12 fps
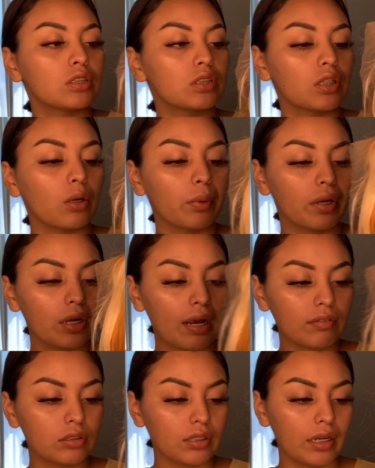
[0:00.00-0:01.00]
So we're gonna
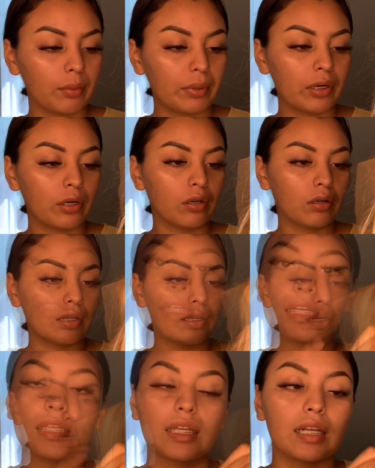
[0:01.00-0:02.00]
have to like recurl it,
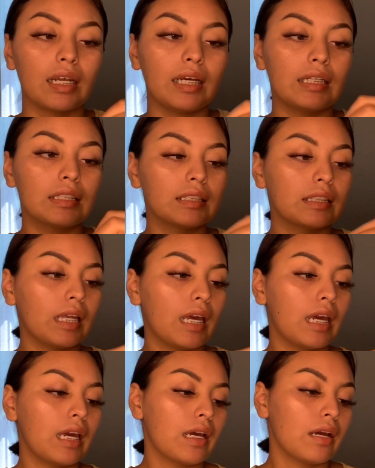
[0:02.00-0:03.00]
like the lace
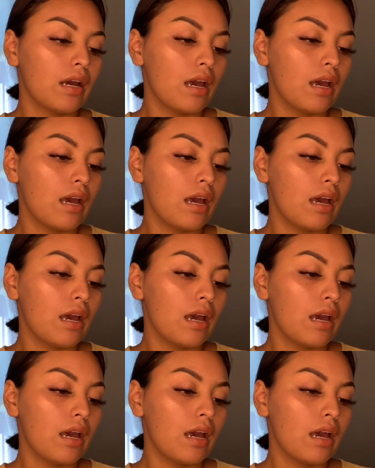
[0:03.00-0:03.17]
thing,